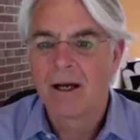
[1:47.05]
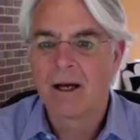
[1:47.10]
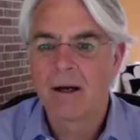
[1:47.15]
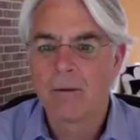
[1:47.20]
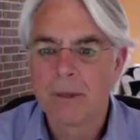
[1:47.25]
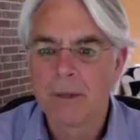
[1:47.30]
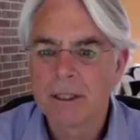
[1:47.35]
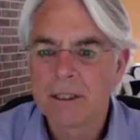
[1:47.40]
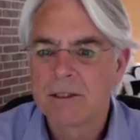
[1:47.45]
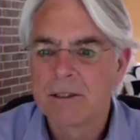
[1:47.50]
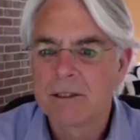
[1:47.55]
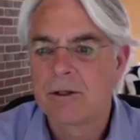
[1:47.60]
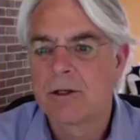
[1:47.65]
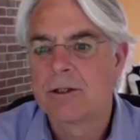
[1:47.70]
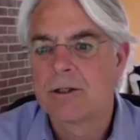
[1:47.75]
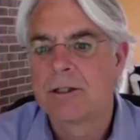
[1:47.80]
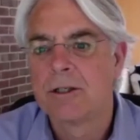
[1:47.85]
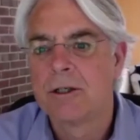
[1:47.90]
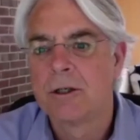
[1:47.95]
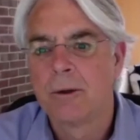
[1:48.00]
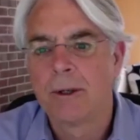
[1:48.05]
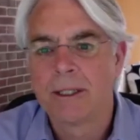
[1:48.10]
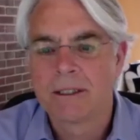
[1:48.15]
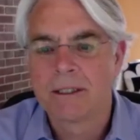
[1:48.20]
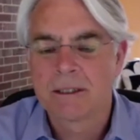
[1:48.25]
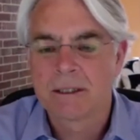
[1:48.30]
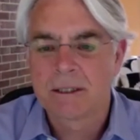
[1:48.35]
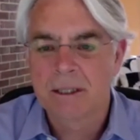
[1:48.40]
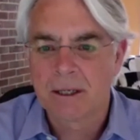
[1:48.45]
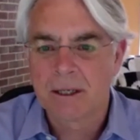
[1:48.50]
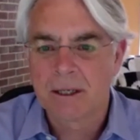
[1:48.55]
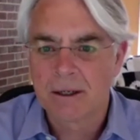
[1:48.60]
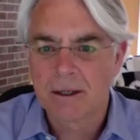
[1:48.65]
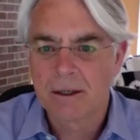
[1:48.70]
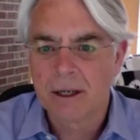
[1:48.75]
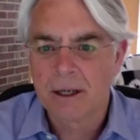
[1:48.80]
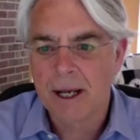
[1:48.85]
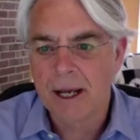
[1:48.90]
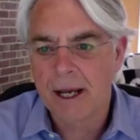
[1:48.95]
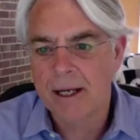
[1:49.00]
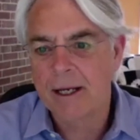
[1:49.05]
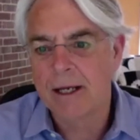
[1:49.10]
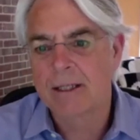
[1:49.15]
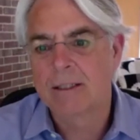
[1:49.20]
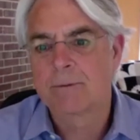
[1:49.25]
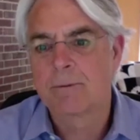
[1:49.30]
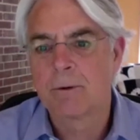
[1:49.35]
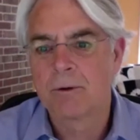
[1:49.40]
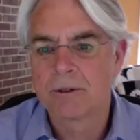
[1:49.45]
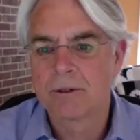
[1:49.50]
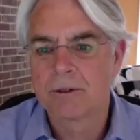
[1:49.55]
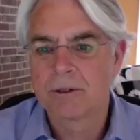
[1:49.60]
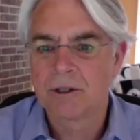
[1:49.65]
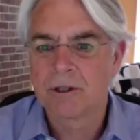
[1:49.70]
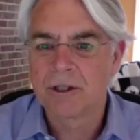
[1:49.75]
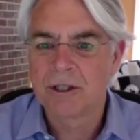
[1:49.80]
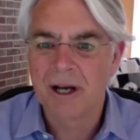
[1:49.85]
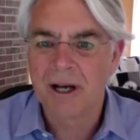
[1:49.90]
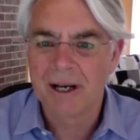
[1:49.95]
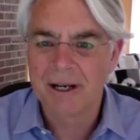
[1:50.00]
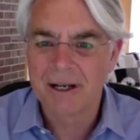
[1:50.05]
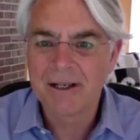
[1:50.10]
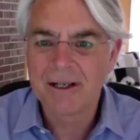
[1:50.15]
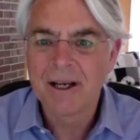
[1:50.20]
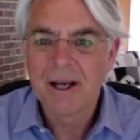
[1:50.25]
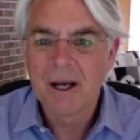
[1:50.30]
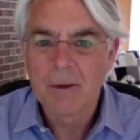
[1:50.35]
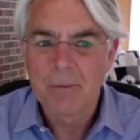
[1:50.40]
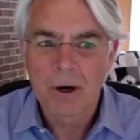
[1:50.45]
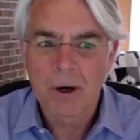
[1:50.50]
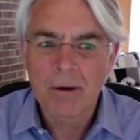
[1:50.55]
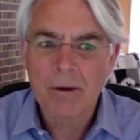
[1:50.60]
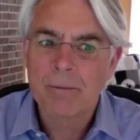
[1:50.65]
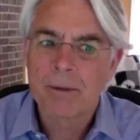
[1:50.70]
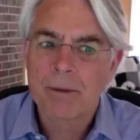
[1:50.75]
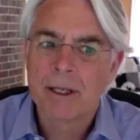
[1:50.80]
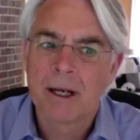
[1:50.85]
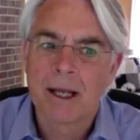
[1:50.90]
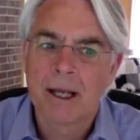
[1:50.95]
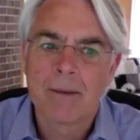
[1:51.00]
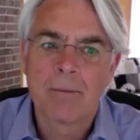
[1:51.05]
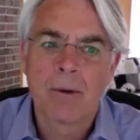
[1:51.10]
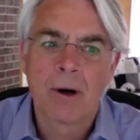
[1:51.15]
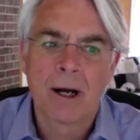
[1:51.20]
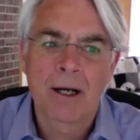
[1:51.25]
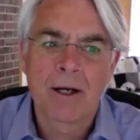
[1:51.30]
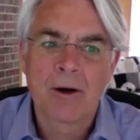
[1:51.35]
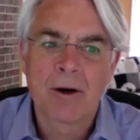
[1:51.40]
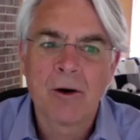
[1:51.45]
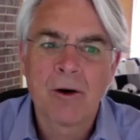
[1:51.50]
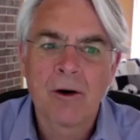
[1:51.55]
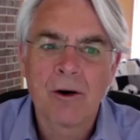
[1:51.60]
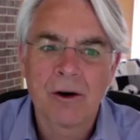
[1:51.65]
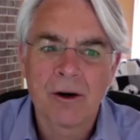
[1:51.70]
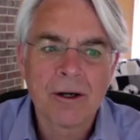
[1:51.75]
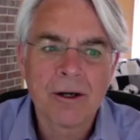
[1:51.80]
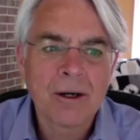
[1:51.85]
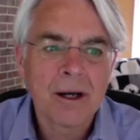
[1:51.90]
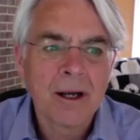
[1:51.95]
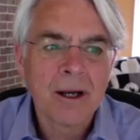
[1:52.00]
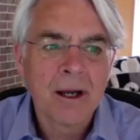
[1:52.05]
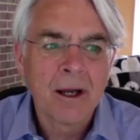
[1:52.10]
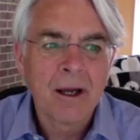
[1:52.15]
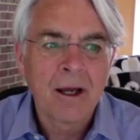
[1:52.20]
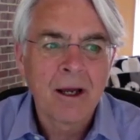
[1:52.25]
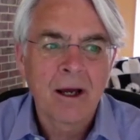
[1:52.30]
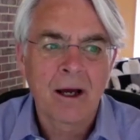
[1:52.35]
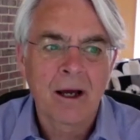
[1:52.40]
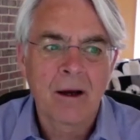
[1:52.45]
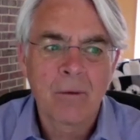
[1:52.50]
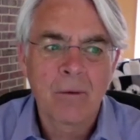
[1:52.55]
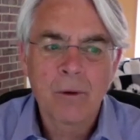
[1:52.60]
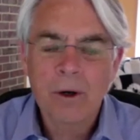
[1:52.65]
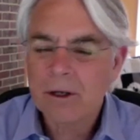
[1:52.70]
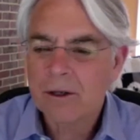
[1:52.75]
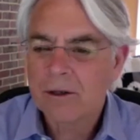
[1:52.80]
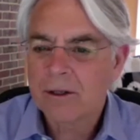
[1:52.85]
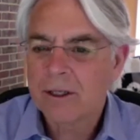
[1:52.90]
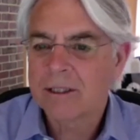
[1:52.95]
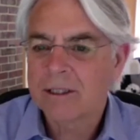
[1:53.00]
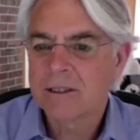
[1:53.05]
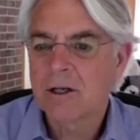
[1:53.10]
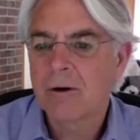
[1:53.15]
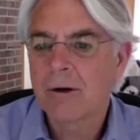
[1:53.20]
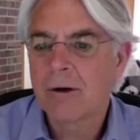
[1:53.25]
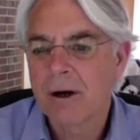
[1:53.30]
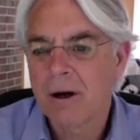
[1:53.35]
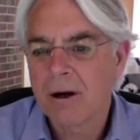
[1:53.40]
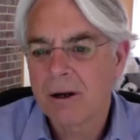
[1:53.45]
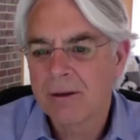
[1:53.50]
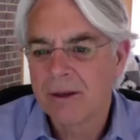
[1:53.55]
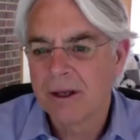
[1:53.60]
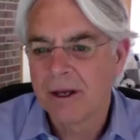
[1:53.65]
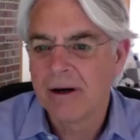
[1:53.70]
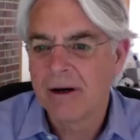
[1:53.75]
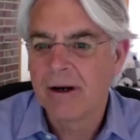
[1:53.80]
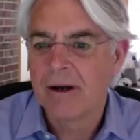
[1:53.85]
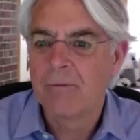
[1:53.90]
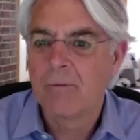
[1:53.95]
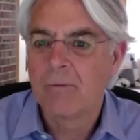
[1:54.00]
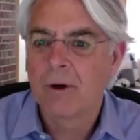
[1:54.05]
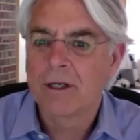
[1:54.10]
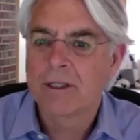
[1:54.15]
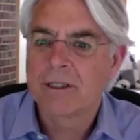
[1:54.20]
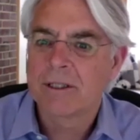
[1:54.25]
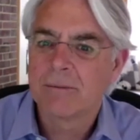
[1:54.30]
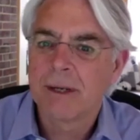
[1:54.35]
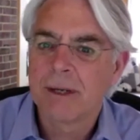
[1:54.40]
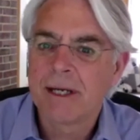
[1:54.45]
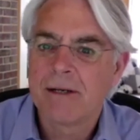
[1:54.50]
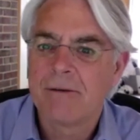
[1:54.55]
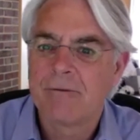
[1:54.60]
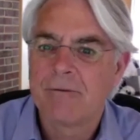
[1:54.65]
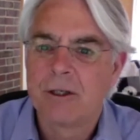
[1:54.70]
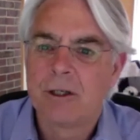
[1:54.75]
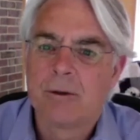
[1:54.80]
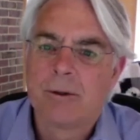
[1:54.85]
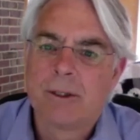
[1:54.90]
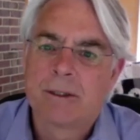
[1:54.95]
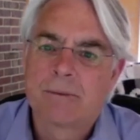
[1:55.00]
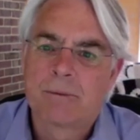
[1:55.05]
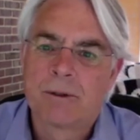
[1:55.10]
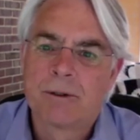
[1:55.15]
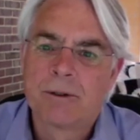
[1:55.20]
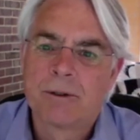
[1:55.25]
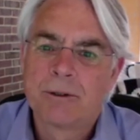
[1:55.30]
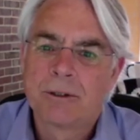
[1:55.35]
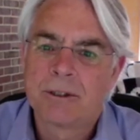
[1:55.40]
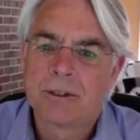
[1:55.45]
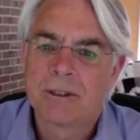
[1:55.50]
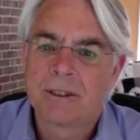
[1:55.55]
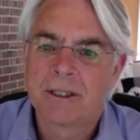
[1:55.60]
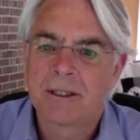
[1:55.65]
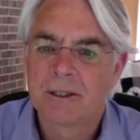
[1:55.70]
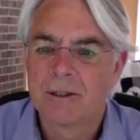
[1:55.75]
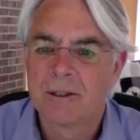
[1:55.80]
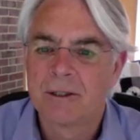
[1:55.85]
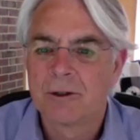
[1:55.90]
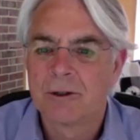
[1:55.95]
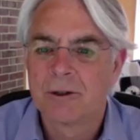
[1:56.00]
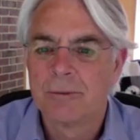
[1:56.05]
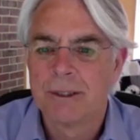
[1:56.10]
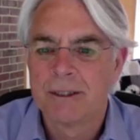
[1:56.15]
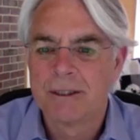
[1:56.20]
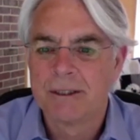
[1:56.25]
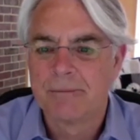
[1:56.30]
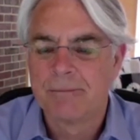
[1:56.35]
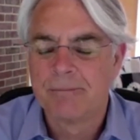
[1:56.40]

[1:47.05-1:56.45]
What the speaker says: Big surge in U.S. ag exports to China, probably led by corn. What do you think's going on there, and what does it mean for U.S. producers and consumers?